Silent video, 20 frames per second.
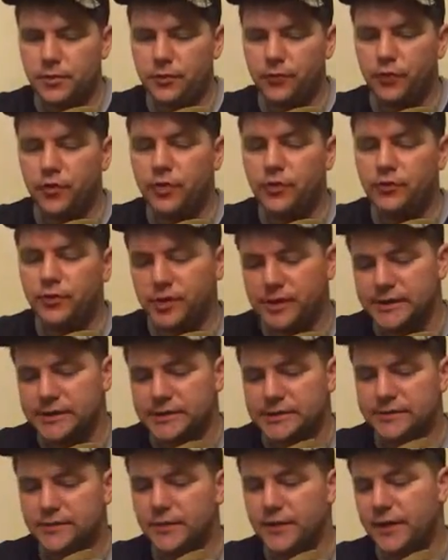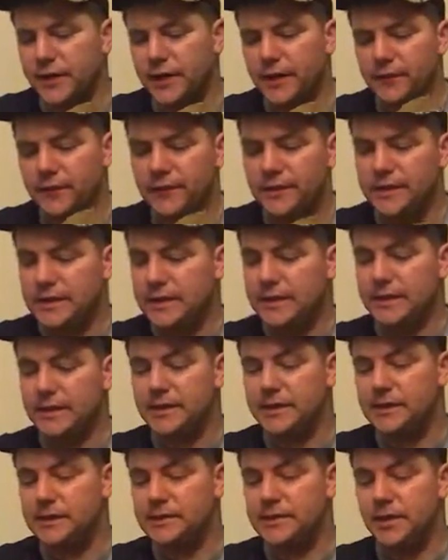Three rings for the elven
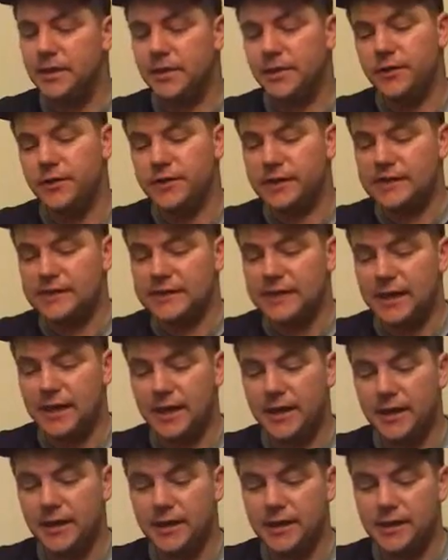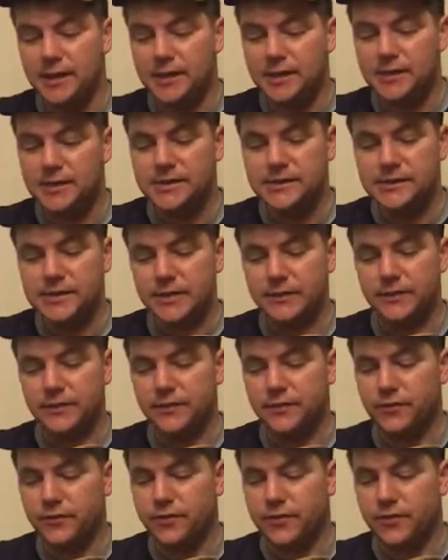kings under the sky,
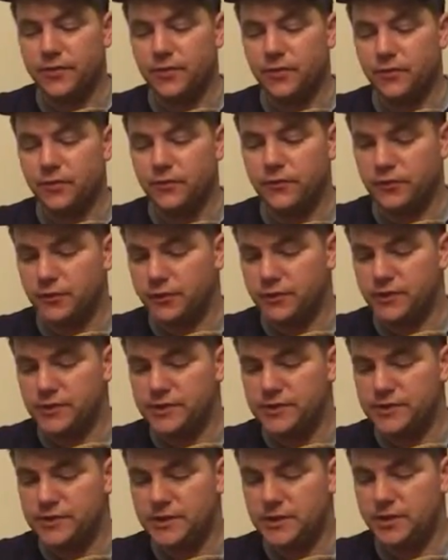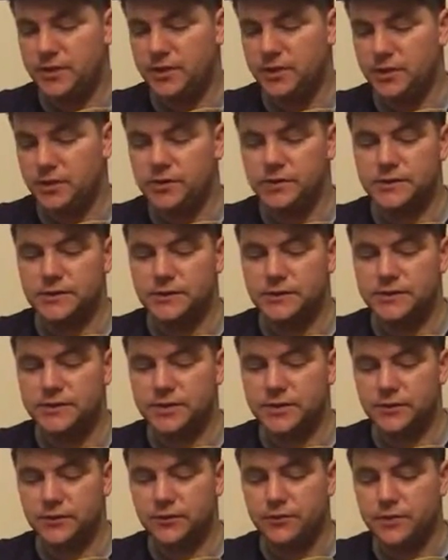seven for the dwarf lords and their halls of
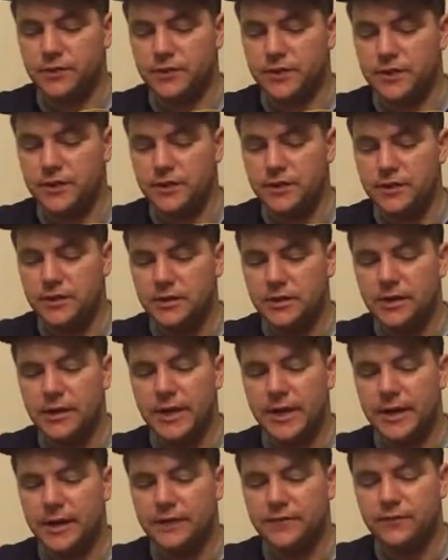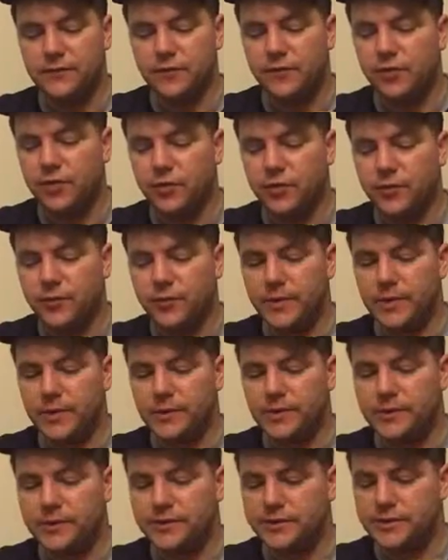stone, nine for mortal
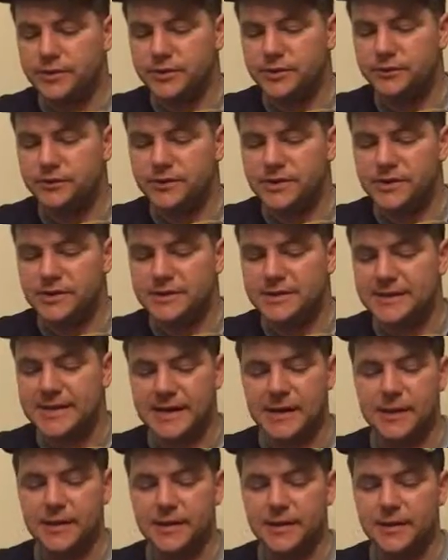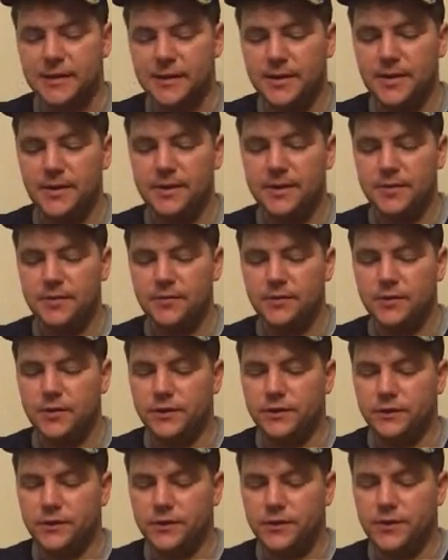men doomed to die,
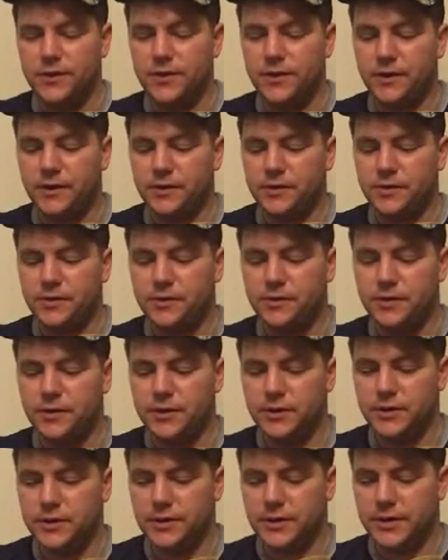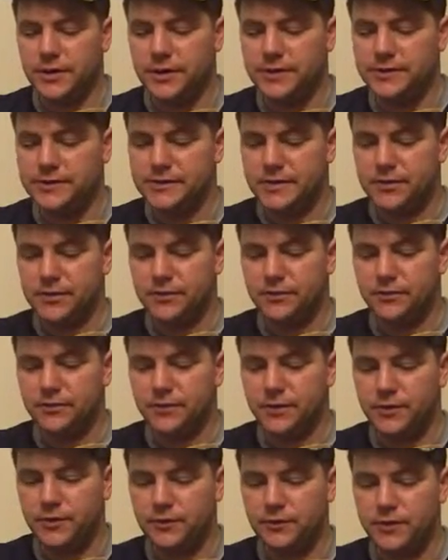one for the Dark Lord on his dark
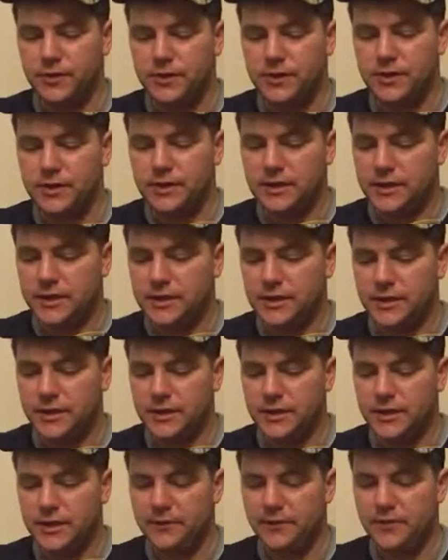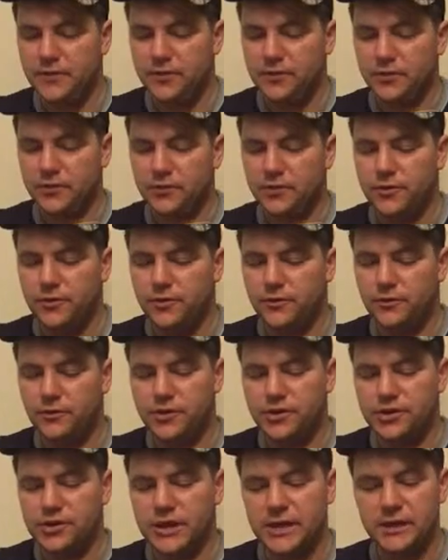throne in the land of Mordor
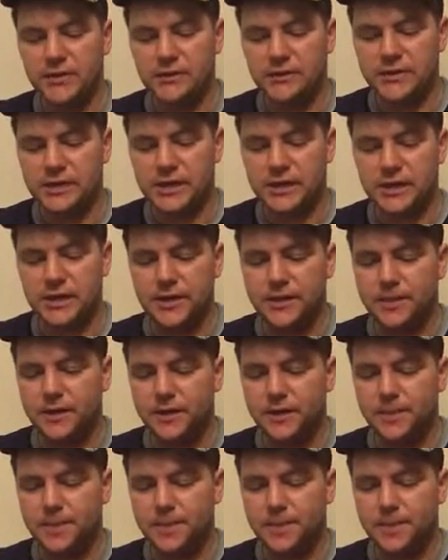where shadows lie.